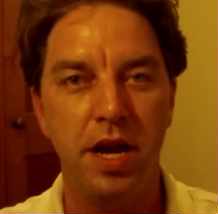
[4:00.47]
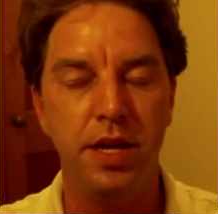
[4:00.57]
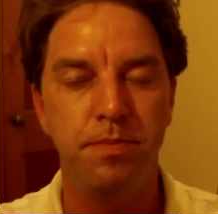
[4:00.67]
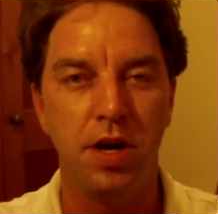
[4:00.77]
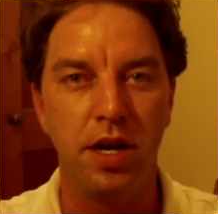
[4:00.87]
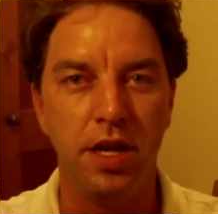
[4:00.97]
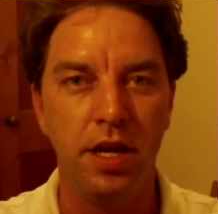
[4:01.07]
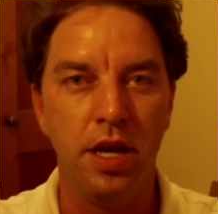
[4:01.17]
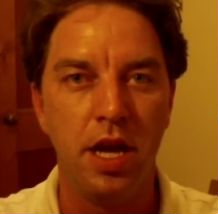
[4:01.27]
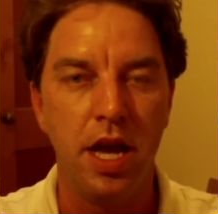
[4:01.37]

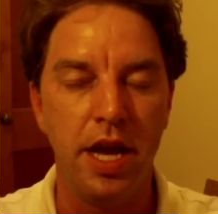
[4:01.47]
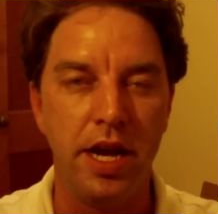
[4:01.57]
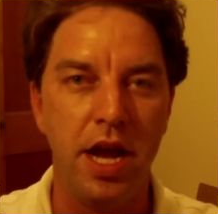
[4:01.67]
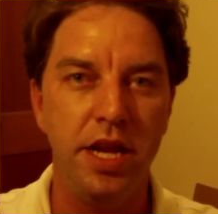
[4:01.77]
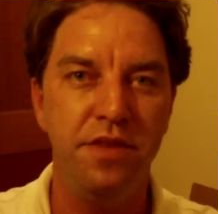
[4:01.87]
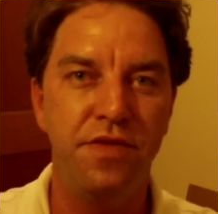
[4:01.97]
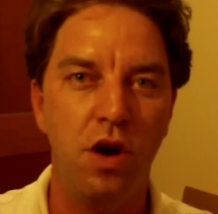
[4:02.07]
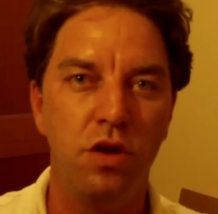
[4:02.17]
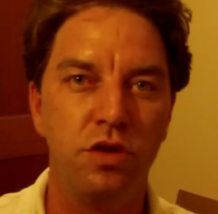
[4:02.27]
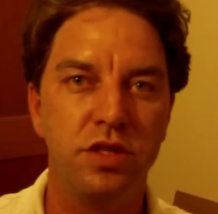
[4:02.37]
anybody, and any
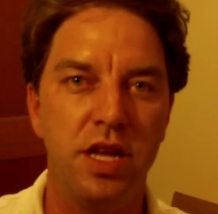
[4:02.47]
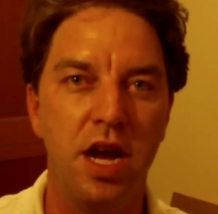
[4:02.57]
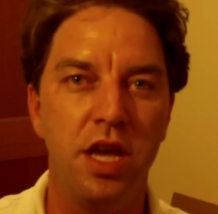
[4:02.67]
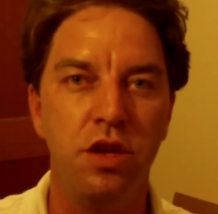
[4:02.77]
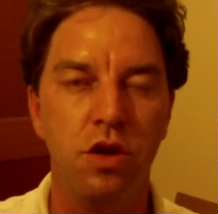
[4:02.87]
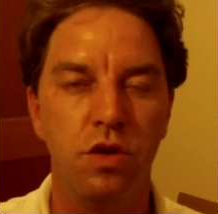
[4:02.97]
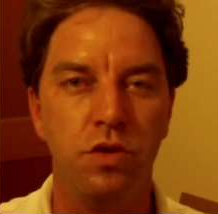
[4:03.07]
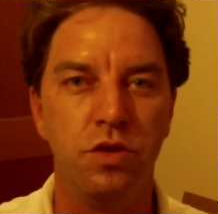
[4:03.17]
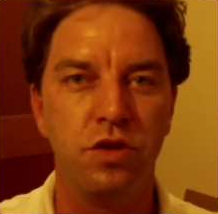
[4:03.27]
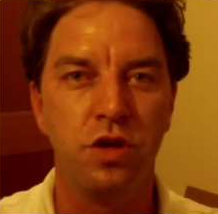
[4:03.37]
photos that I
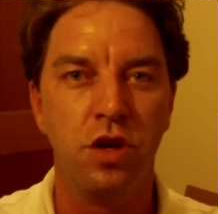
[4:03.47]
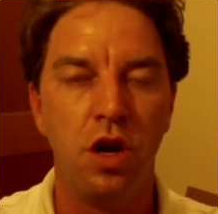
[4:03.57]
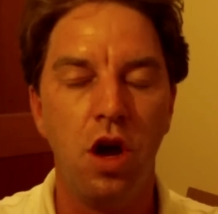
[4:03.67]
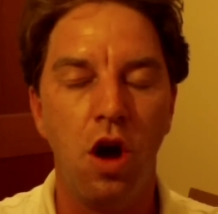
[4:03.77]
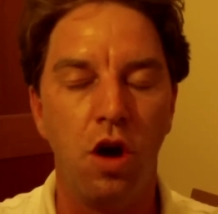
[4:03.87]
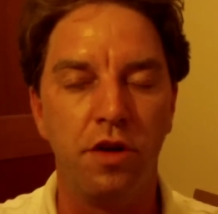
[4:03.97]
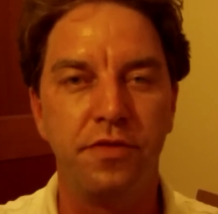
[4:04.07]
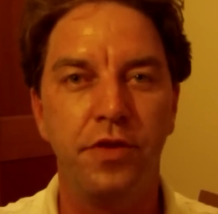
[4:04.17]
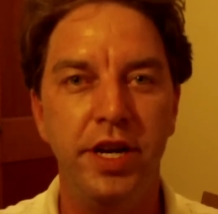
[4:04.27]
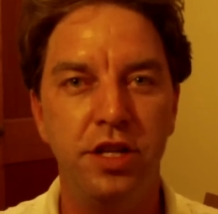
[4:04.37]
use are
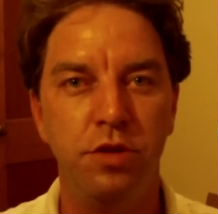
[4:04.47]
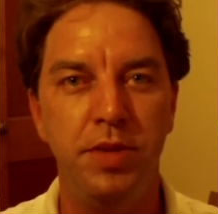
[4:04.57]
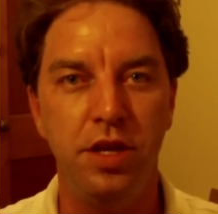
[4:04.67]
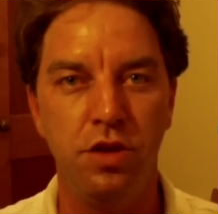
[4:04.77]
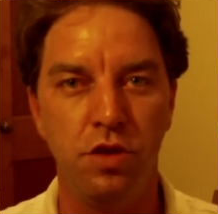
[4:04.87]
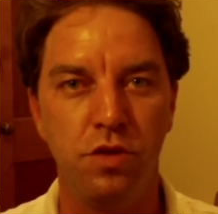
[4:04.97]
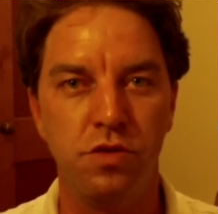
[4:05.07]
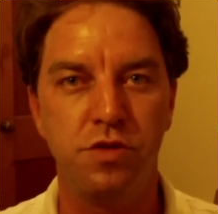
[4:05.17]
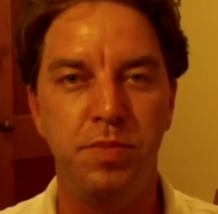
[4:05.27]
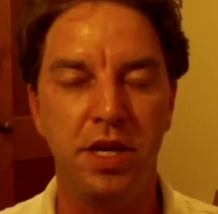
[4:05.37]
free to be
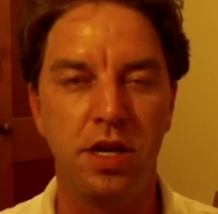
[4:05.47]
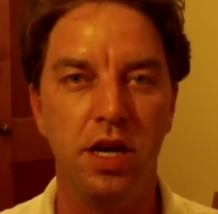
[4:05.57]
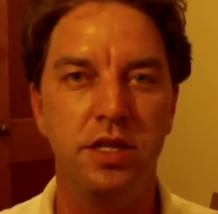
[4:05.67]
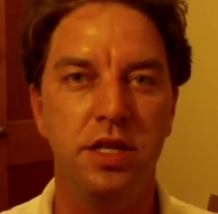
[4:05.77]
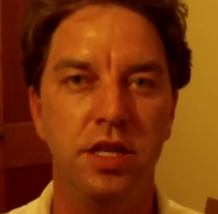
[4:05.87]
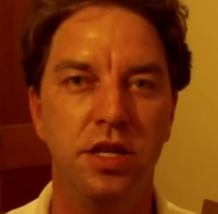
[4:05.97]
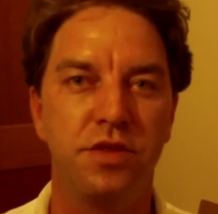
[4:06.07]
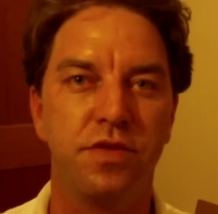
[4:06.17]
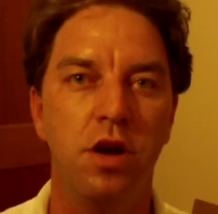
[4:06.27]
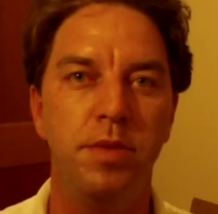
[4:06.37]
used because it is
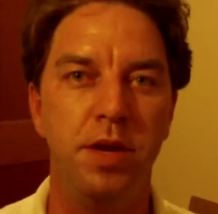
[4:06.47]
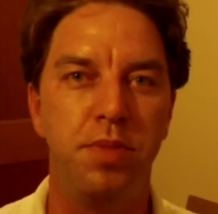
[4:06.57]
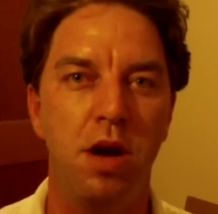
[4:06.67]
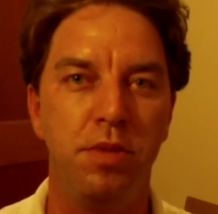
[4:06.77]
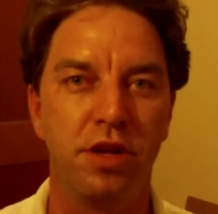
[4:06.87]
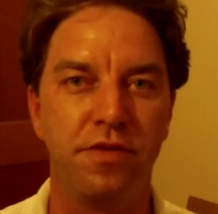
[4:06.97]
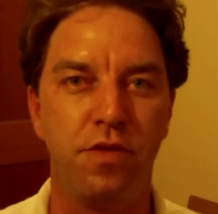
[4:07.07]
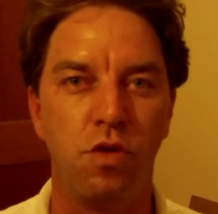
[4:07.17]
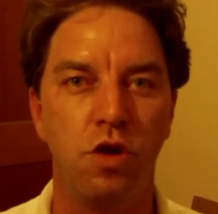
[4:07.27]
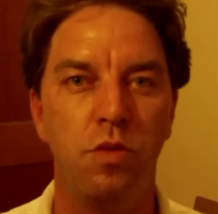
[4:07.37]
from a public
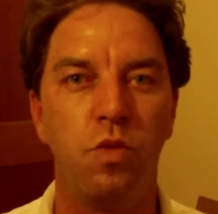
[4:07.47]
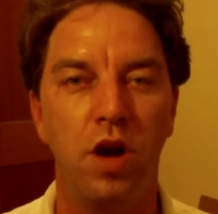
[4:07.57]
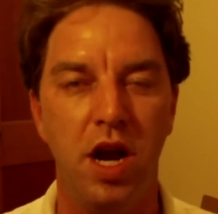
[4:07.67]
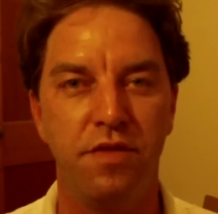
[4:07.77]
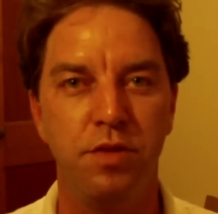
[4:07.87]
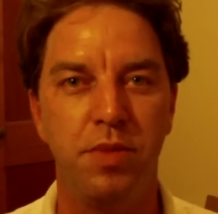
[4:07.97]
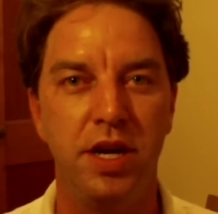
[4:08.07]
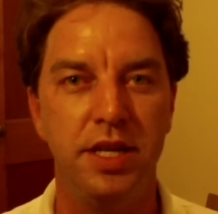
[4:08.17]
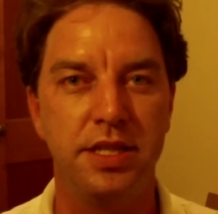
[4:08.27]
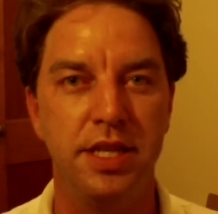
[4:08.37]
forum where
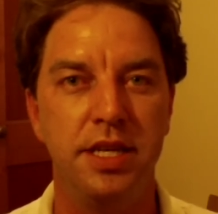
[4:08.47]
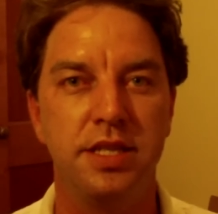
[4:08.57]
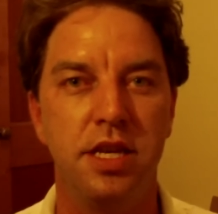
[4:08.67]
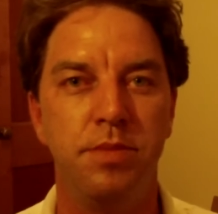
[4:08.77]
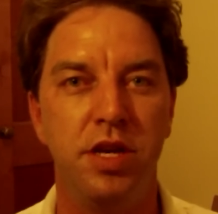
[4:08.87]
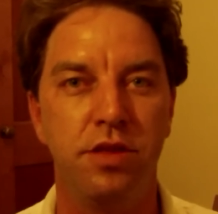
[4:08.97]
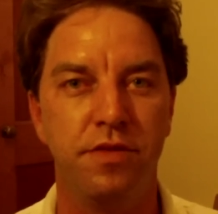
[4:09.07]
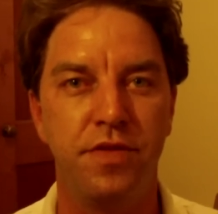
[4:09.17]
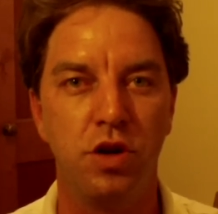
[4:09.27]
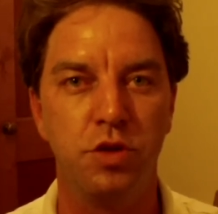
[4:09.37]
everybody sees them in the
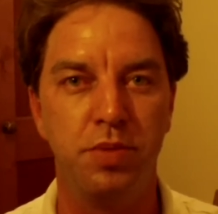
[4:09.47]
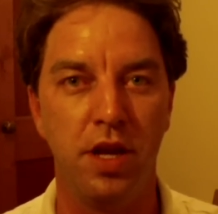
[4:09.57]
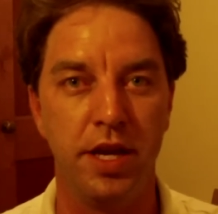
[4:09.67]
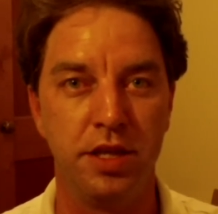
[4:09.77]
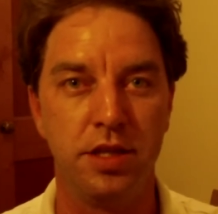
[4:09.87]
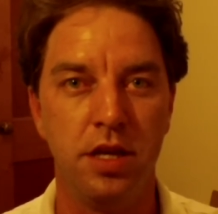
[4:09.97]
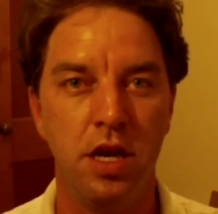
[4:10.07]
first place.